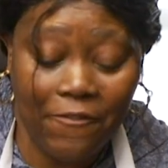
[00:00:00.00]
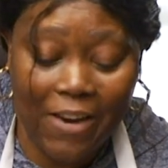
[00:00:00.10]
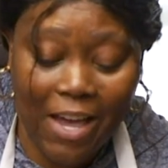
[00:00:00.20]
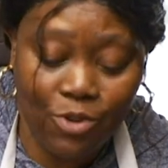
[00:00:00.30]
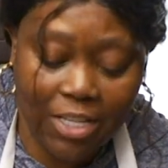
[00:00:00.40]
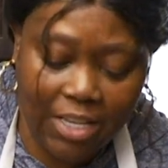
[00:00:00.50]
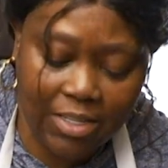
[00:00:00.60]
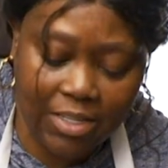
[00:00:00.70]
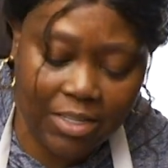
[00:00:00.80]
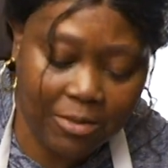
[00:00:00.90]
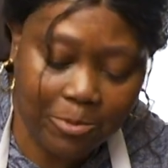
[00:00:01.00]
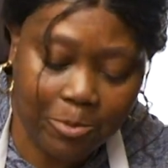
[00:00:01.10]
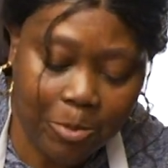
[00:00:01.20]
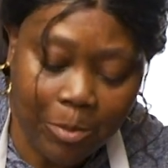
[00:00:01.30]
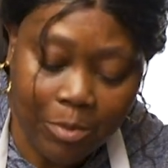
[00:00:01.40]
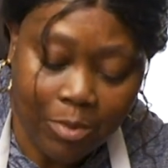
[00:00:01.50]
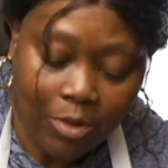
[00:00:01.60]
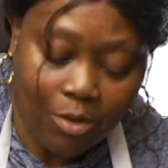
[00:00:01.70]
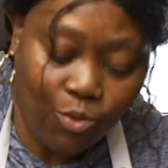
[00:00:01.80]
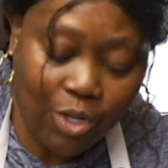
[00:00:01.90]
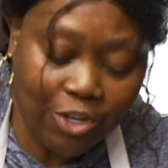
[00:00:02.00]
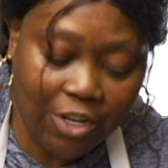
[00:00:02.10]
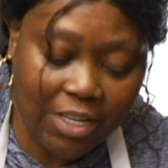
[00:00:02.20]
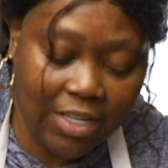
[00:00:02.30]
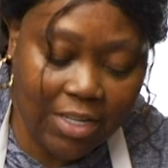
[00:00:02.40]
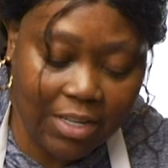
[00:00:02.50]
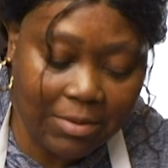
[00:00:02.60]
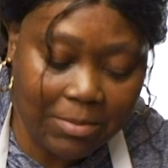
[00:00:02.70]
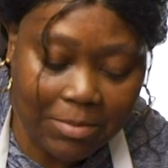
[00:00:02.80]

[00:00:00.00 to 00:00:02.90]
flour taste when you're eating it.